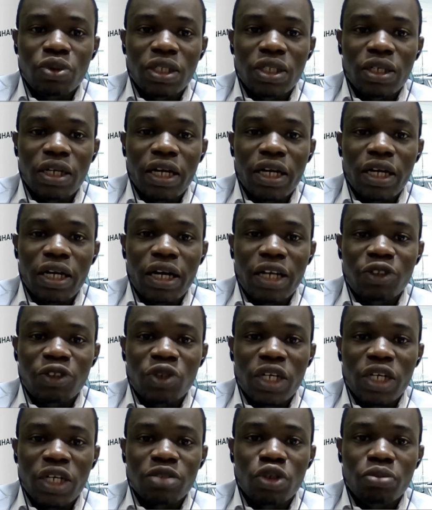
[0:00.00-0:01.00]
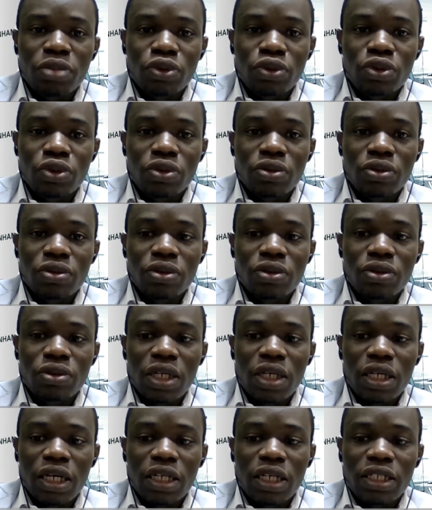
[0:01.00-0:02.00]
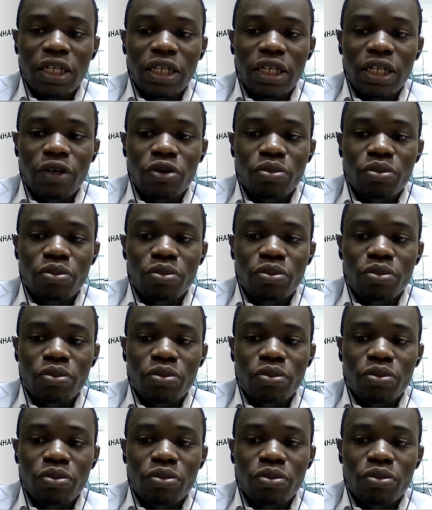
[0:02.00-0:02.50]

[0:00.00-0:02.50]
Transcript: attract more people to, and that will